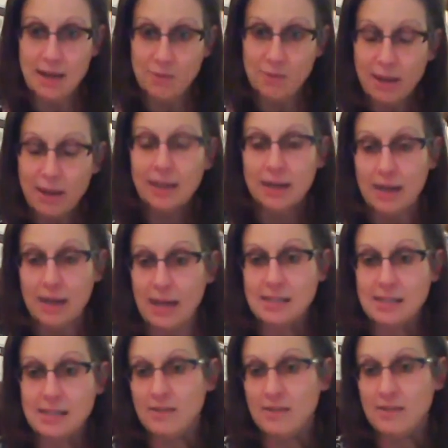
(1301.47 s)
and
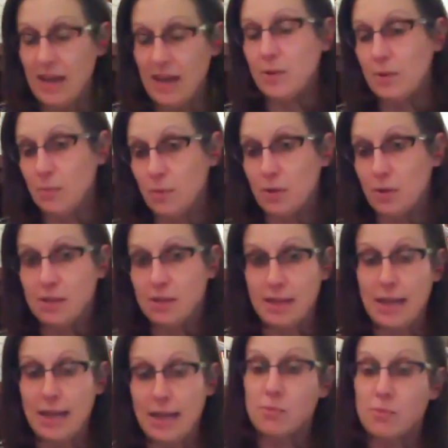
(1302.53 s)
recognizing the value and worth that
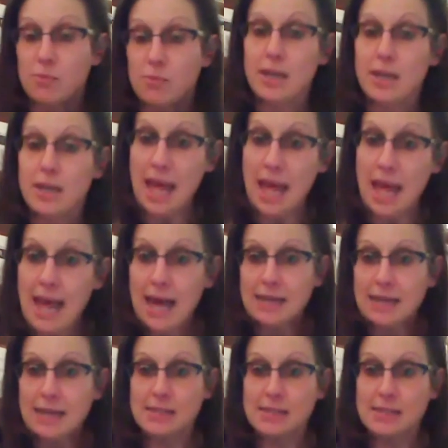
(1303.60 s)
they are bringing
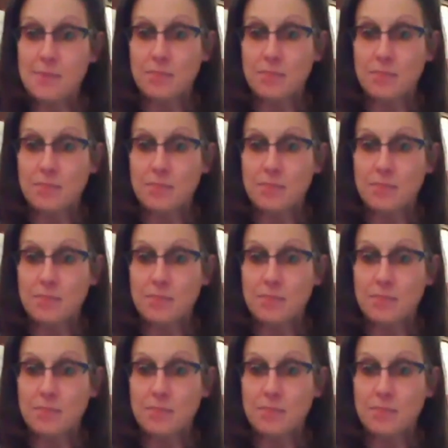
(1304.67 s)
as